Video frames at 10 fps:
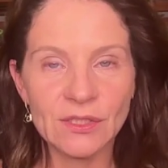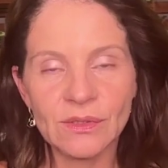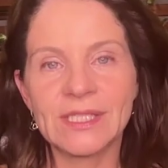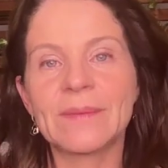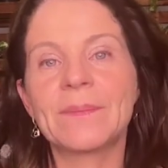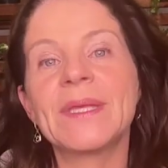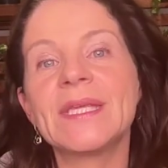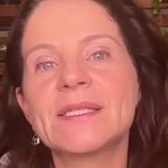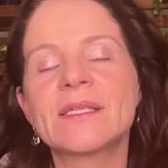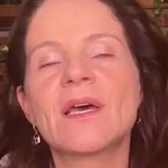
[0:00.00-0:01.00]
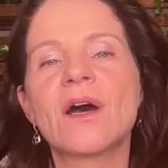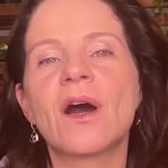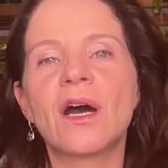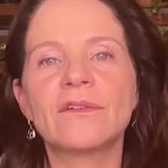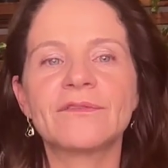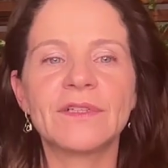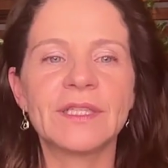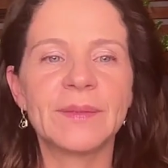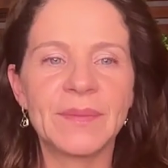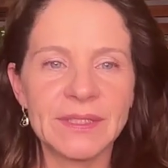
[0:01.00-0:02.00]
So it's a piece of
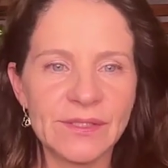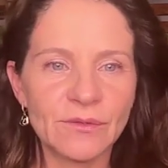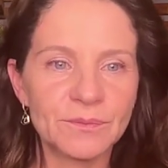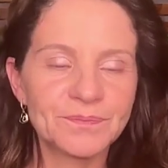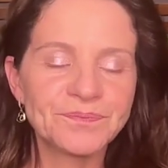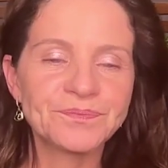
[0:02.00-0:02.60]
the puzzle.